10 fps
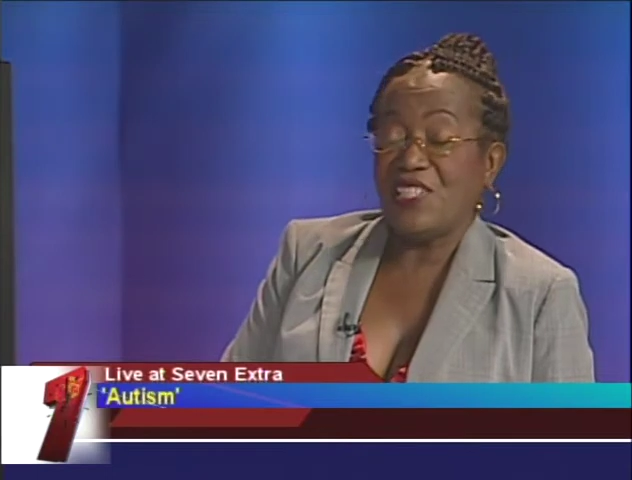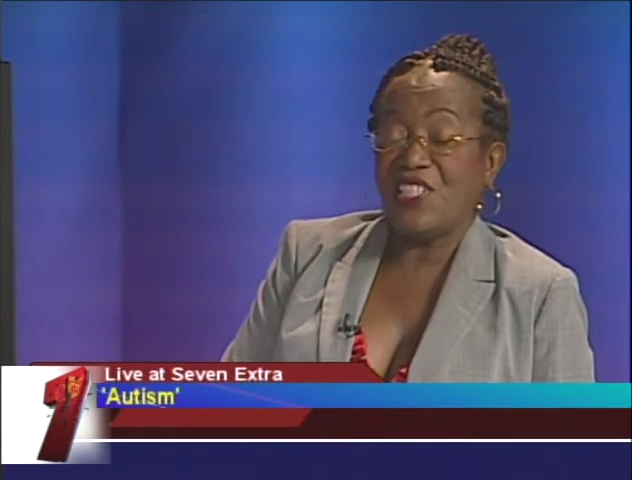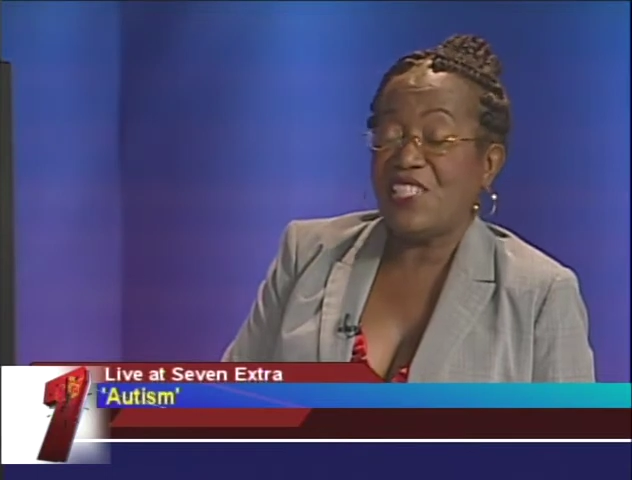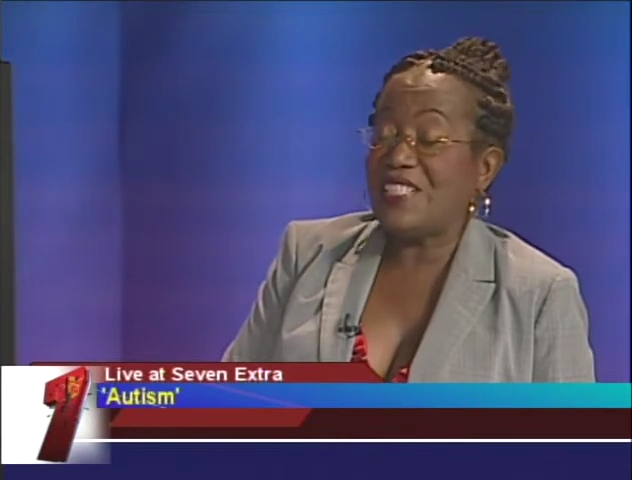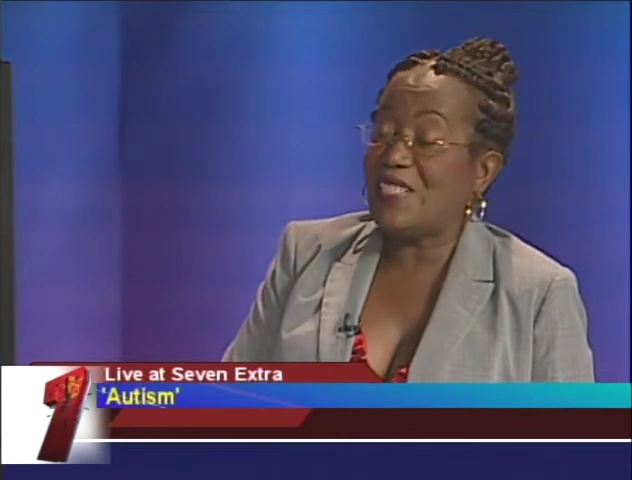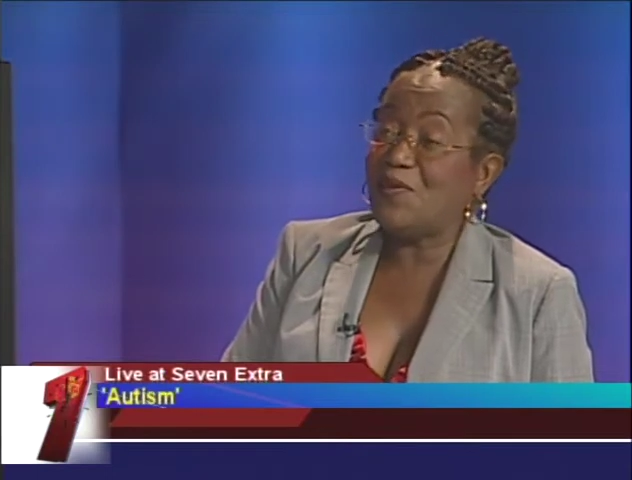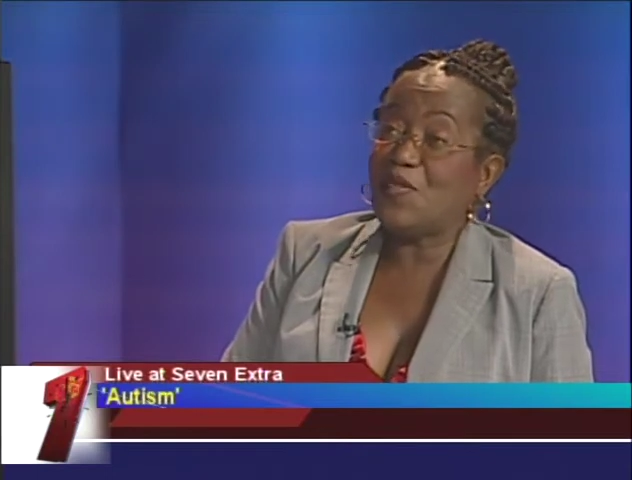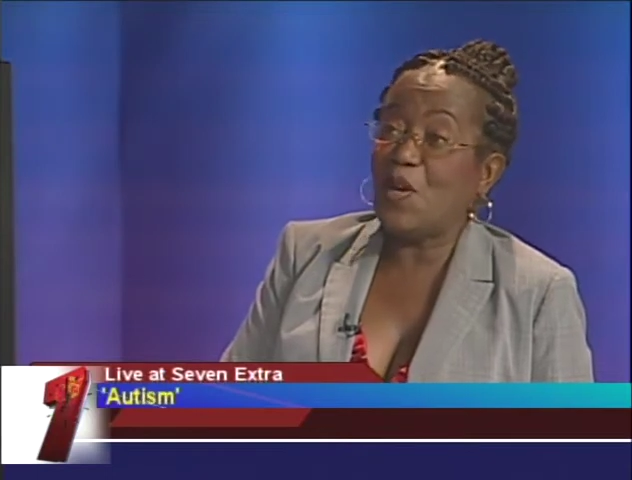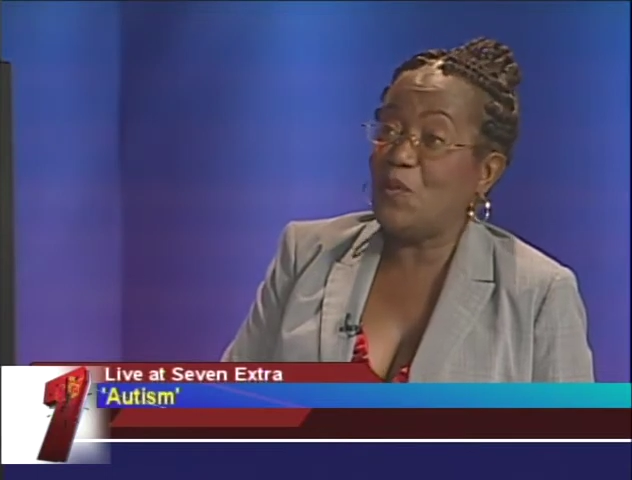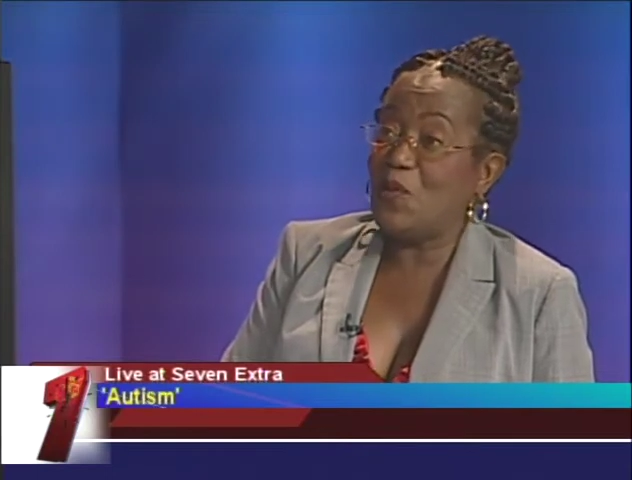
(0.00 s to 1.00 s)
just as if
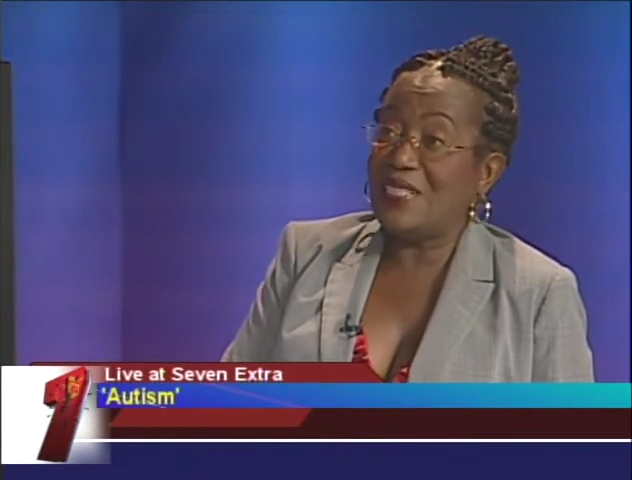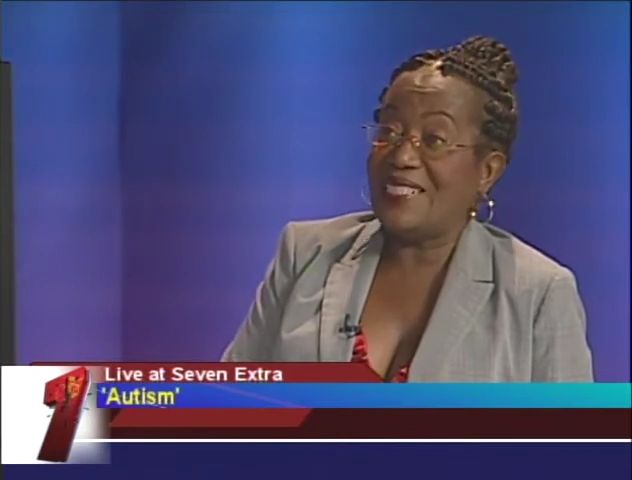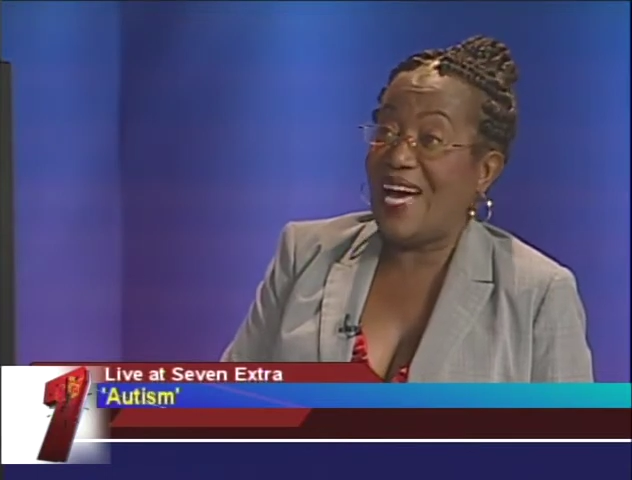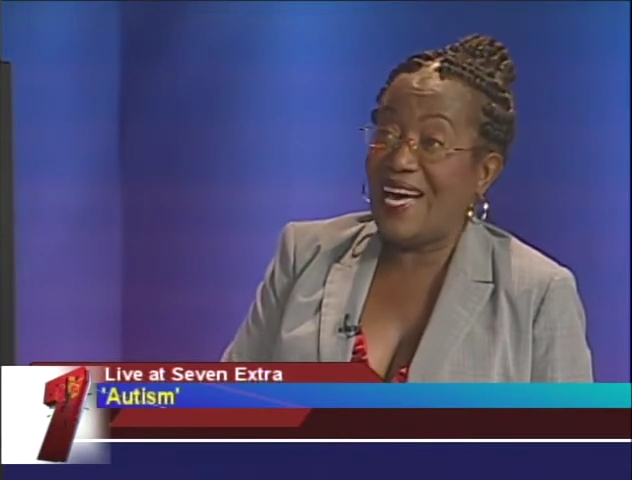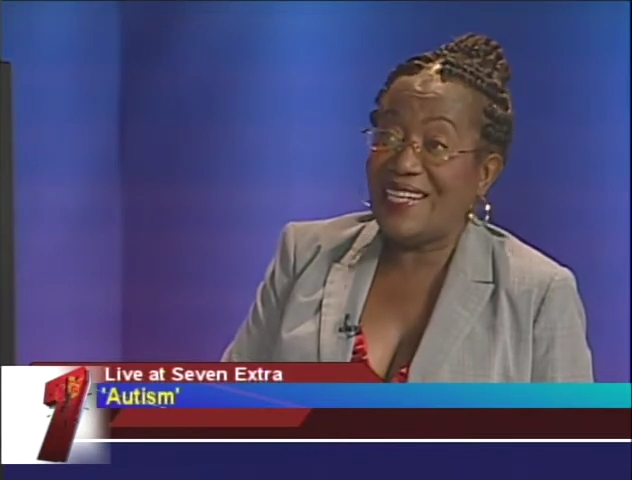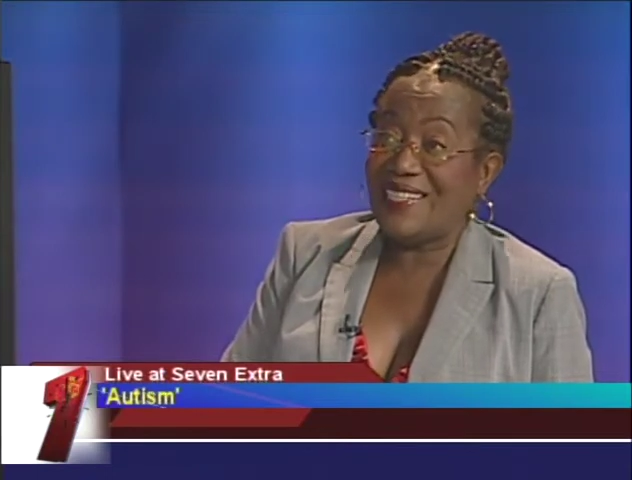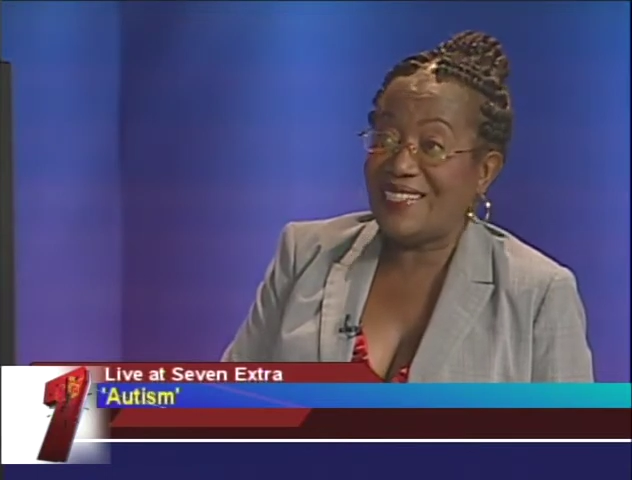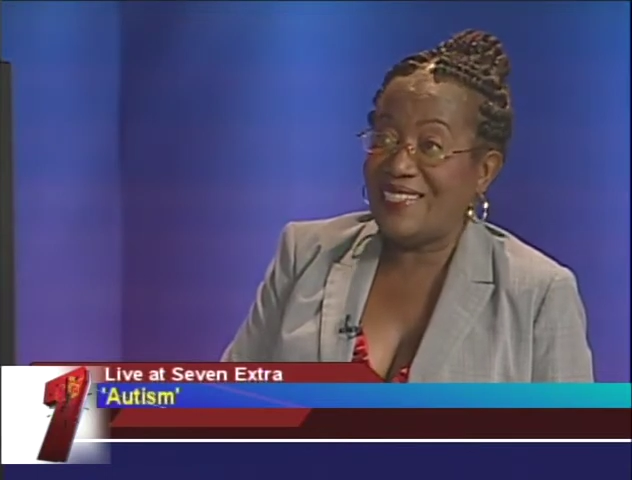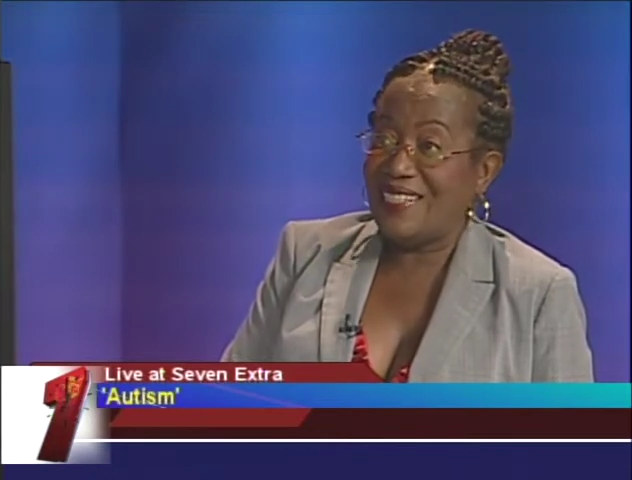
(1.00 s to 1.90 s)
someone died.